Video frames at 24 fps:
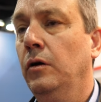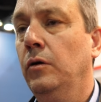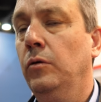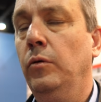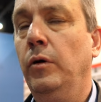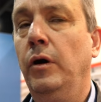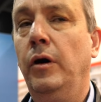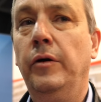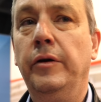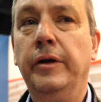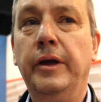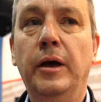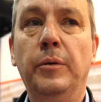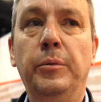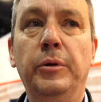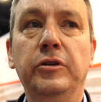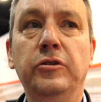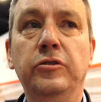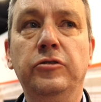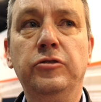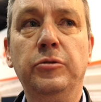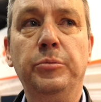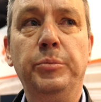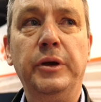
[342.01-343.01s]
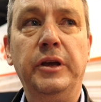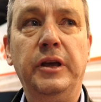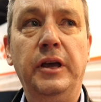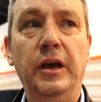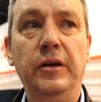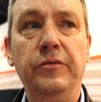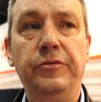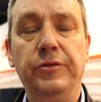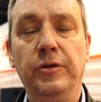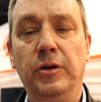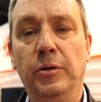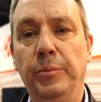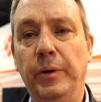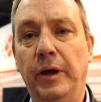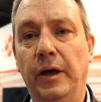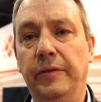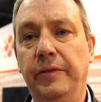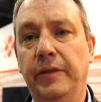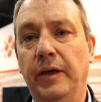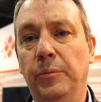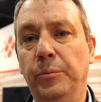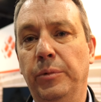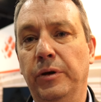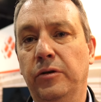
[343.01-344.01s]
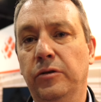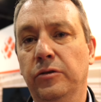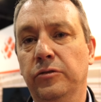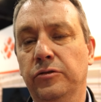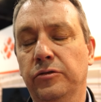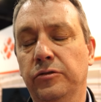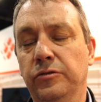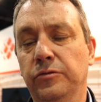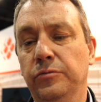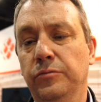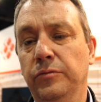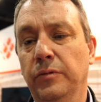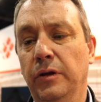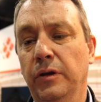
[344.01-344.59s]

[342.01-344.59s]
Well, yeah, but you should be careful about that, because